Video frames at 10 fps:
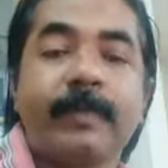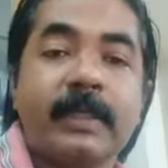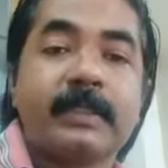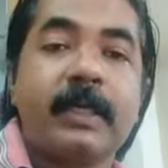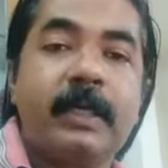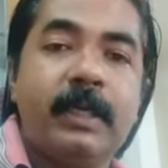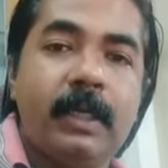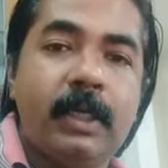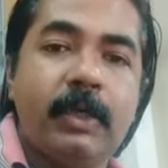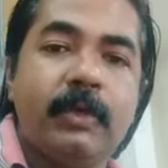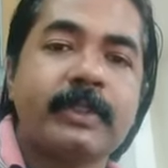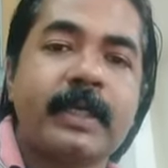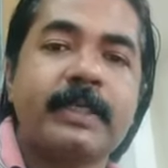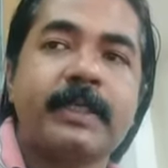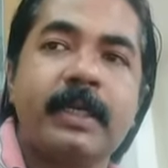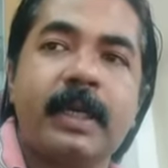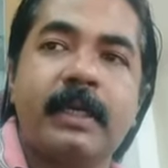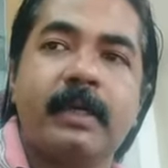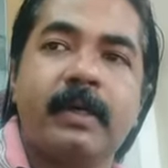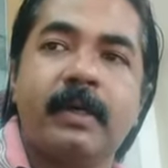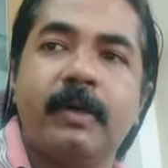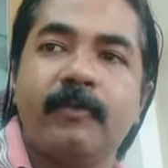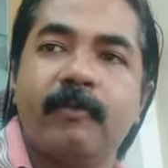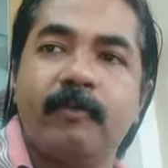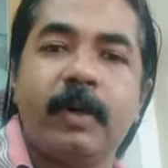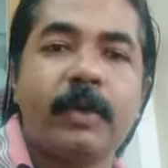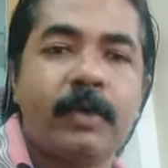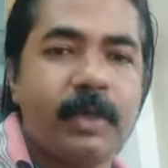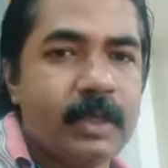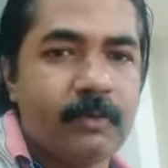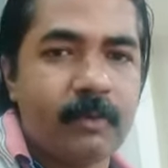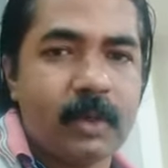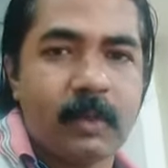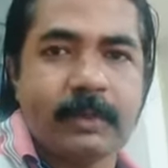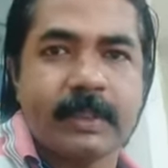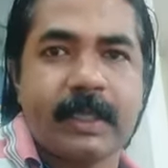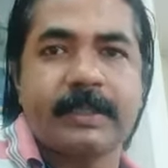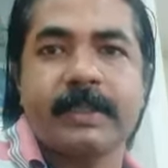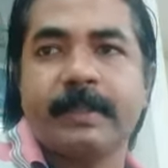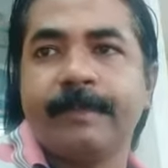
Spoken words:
Sun in Leo section and Mercury in Virgo section.